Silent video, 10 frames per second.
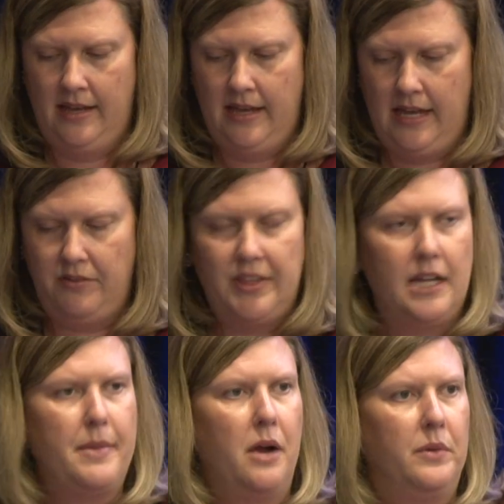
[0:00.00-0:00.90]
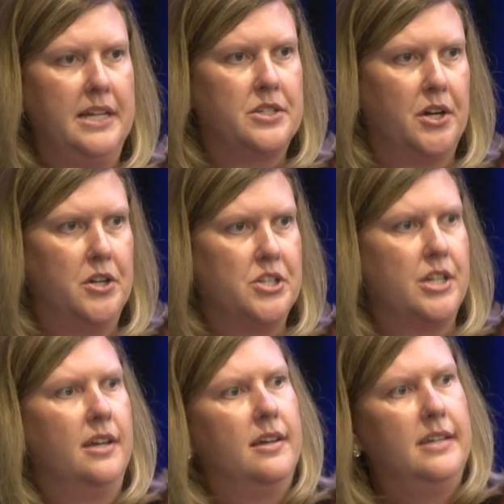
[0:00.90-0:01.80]
If you think about research,
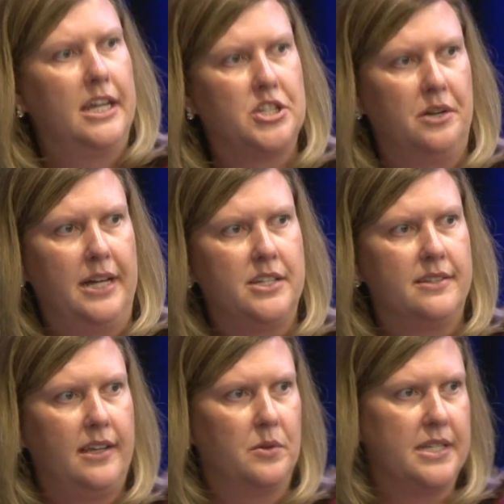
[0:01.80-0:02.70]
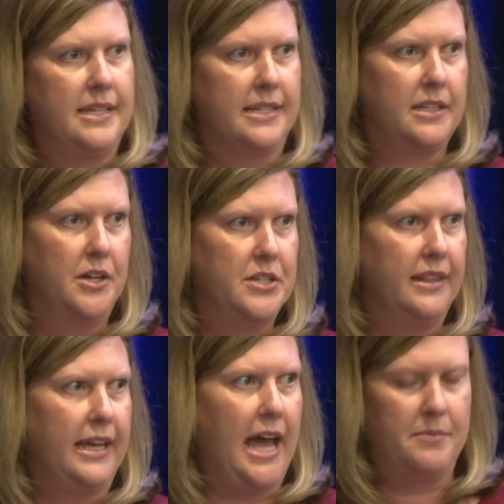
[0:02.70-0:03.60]
next generation sequencing is closing the
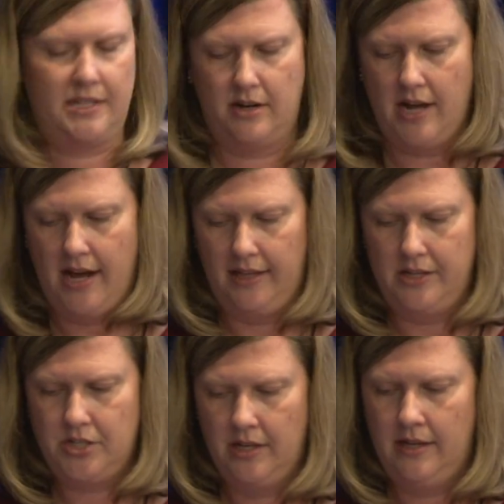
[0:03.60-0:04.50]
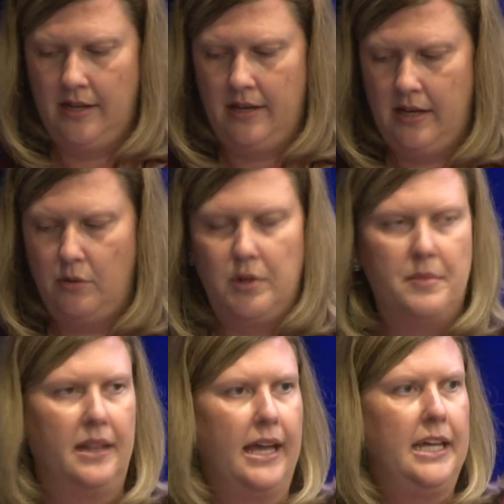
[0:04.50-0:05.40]
gaps in our knowledge. With
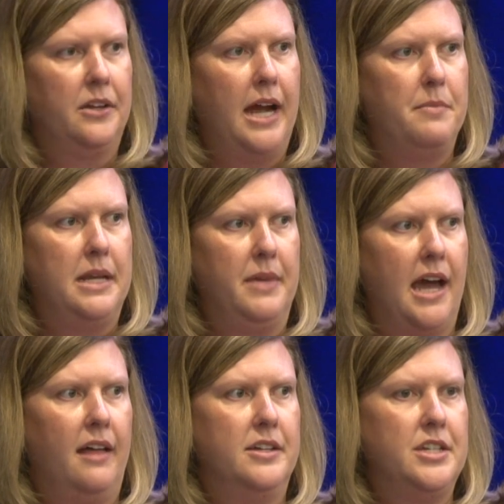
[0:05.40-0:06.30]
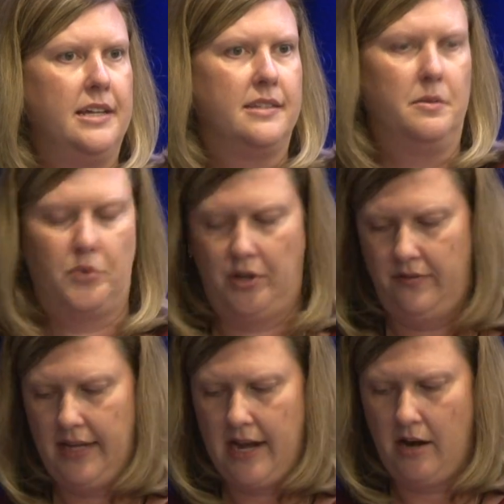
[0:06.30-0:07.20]
molecular epidemiology, it's
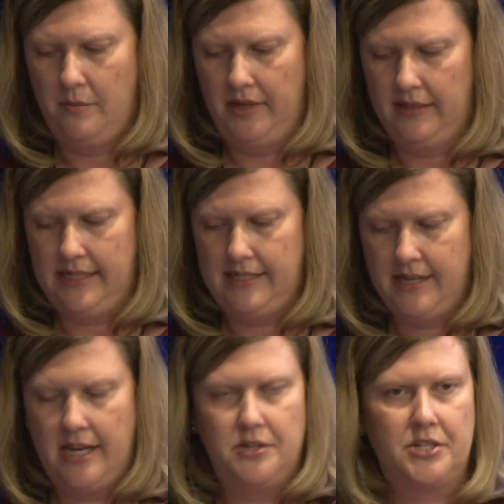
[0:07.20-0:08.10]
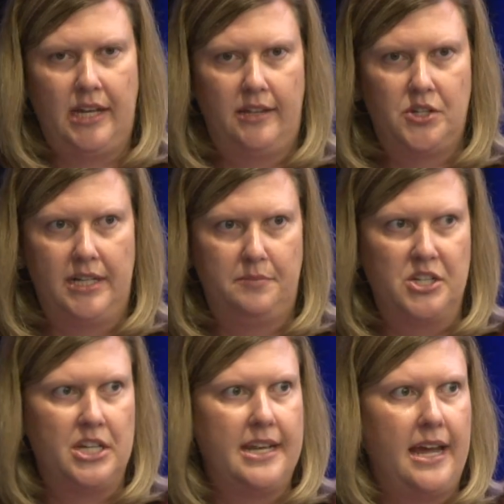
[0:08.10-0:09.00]
improving our ability to understand
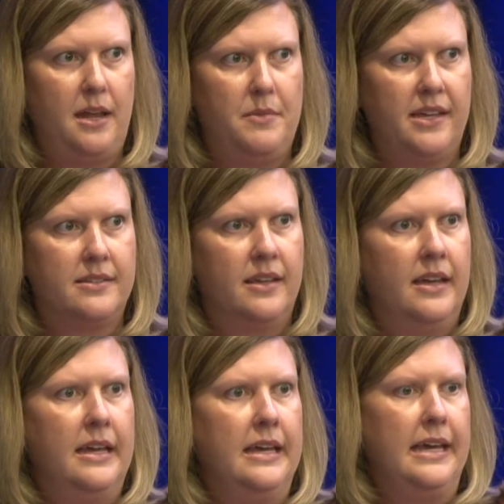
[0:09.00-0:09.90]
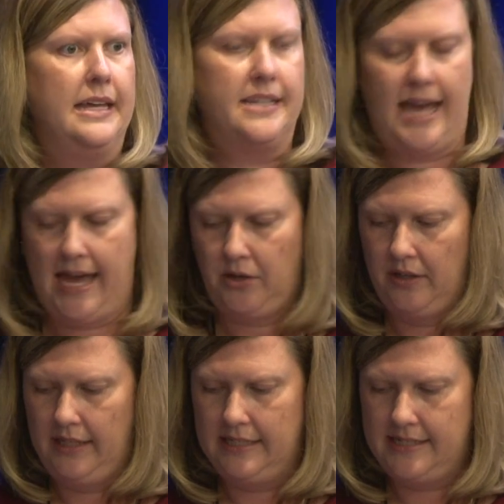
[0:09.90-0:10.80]
transmission dynamics and to
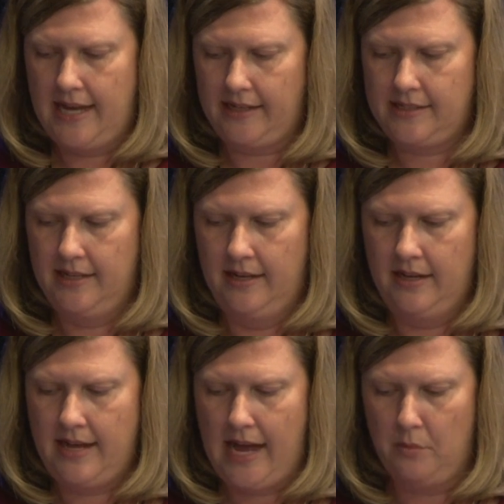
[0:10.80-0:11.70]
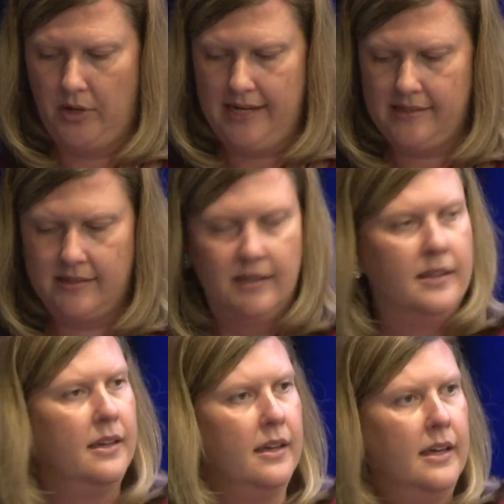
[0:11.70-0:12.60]
accurately detect outbreaks.
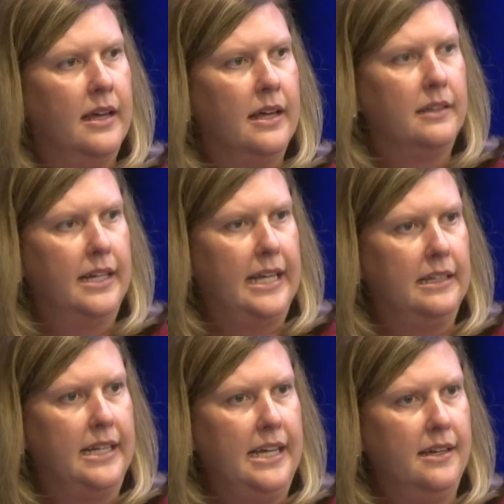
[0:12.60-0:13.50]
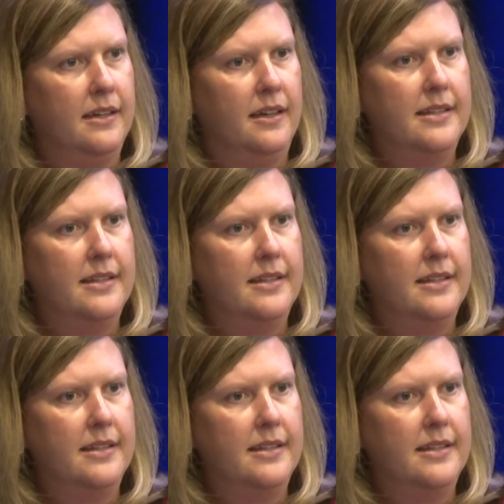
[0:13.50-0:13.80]
Clinically, it's